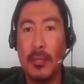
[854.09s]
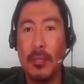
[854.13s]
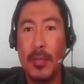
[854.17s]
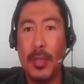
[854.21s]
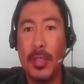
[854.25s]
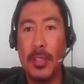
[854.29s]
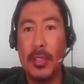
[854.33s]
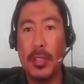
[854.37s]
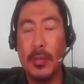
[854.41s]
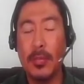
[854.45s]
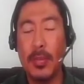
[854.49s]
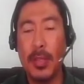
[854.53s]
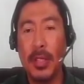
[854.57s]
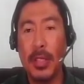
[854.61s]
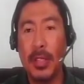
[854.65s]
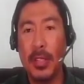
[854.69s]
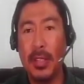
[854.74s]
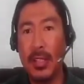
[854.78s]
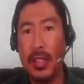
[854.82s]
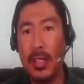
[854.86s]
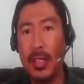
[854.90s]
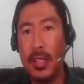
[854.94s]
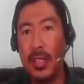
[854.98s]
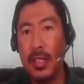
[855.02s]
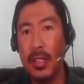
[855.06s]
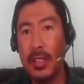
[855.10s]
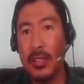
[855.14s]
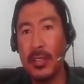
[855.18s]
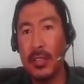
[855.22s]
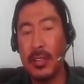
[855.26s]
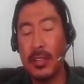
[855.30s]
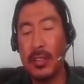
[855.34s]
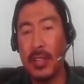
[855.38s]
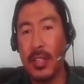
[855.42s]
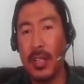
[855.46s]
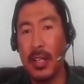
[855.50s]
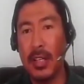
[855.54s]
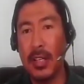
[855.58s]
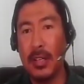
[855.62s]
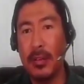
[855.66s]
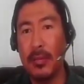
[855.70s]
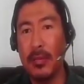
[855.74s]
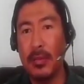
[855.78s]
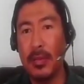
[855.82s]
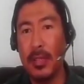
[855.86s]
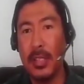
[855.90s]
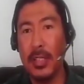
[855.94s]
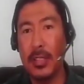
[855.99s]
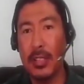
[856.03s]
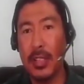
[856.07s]
PCB is
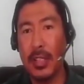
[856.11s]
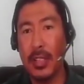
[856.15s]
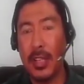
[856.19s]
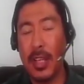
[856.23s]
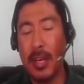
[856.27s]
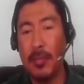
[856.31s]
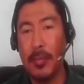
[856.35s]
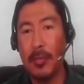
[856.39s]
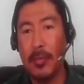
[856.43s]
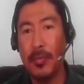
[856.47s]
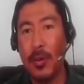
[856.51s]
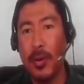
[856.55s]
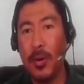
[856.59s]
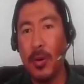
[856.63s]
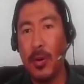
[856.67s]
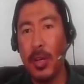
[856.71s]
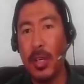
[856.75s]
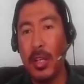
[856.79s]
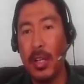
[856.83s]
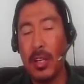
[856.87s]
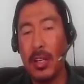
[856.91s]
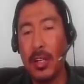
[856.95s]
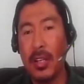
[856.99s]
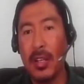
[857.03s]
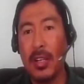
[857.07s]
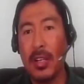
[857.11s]
um, is a type of oil,